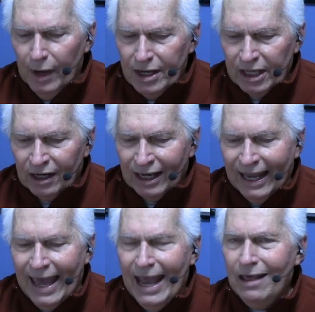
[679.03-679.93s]
we can
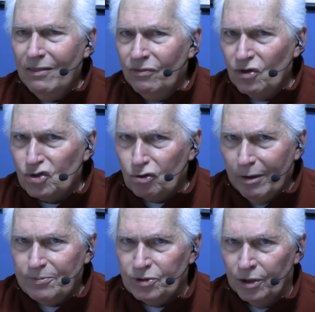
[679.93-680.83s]
lay the
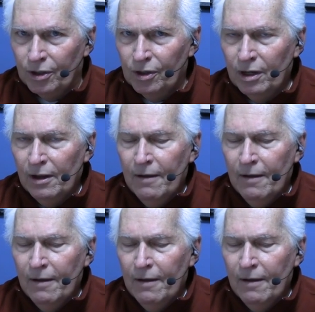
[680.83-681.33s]
scripture